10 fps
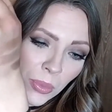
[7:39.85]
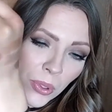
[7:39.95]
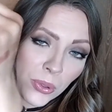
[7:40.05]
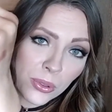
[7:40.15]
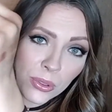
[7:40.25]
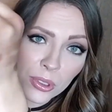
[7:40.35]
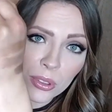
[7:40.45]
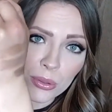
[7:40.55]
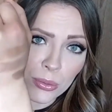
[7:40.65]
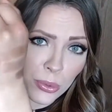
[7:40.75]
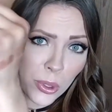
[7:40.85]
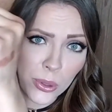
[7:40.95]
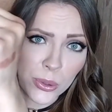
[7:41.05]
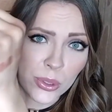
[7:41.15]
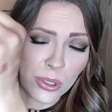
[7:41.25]
beautiful
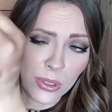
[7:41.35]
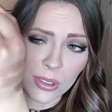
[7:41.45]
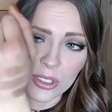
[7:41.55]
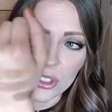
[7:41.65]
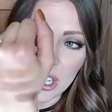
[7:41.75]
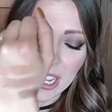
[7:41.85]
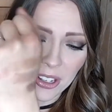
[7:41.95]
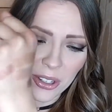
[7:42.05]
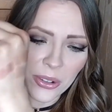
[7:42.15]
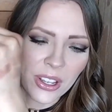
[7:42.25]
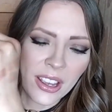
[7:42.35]
rose gold shadow.